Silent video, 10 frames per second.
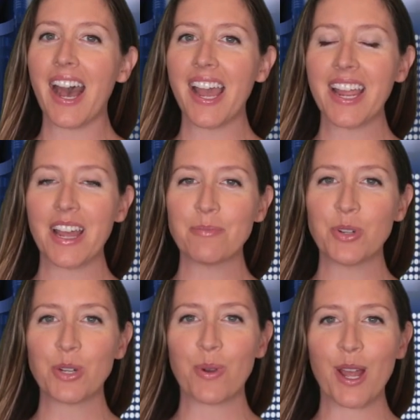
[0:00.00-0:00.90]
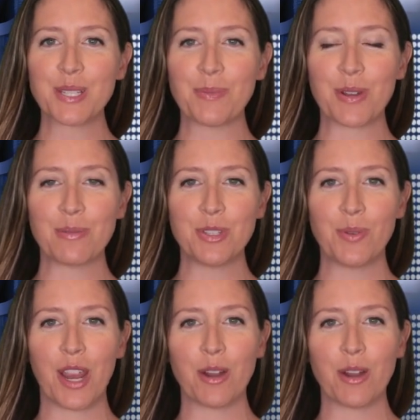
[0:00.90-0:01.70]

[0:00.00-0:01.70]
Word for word: Hi, I'm Bree Cross. Welcome to